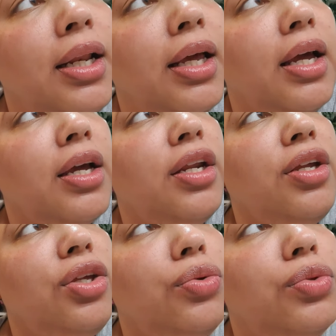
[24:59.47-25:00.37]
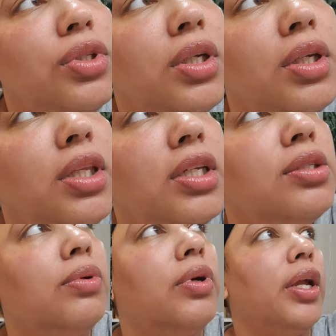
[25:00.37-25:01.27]
I could have used
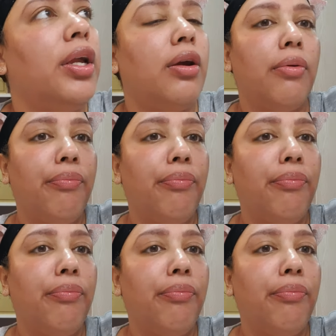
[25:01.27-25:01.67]
this one right here.